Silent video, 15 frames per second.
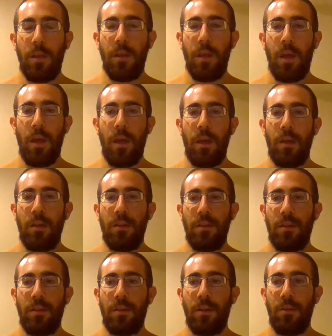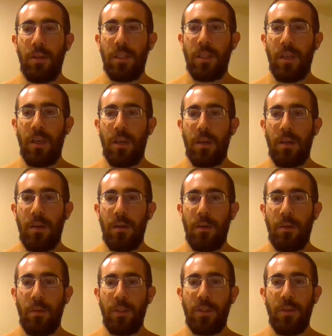And so it's like
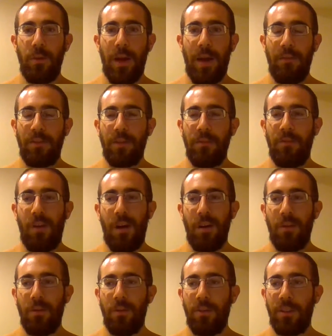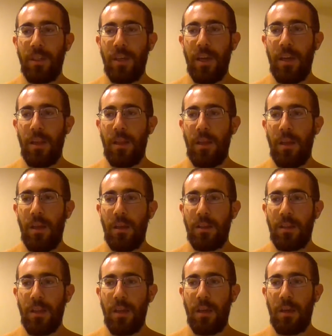once you have some followers and kind of thing,
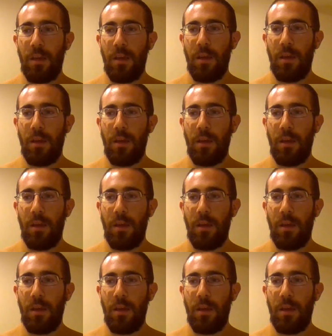it's like